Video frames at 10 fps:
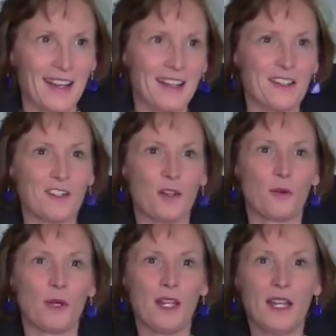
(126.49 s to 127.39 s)
And
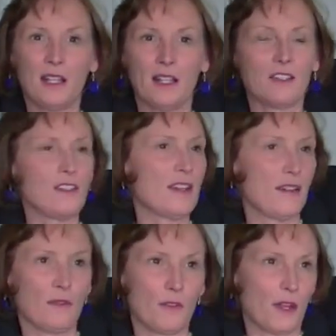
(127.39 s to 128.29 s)
so it's
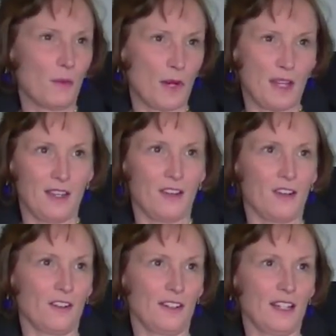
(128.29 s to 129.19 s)
never that way
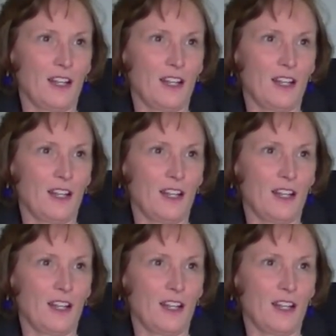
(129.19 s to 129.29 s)
here.